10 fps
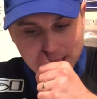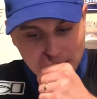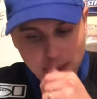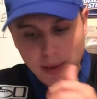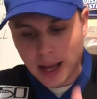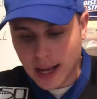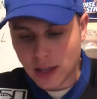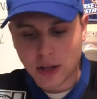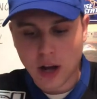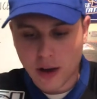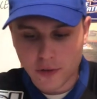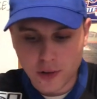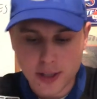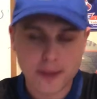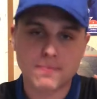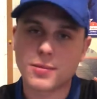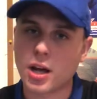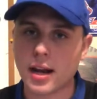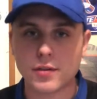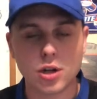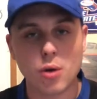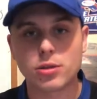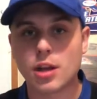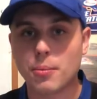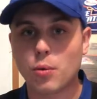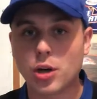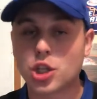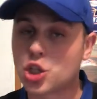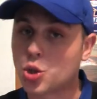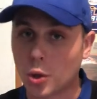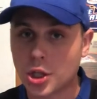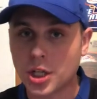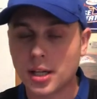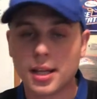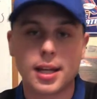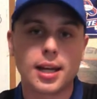team in the conference, gonna have to go with number 1 Georgia.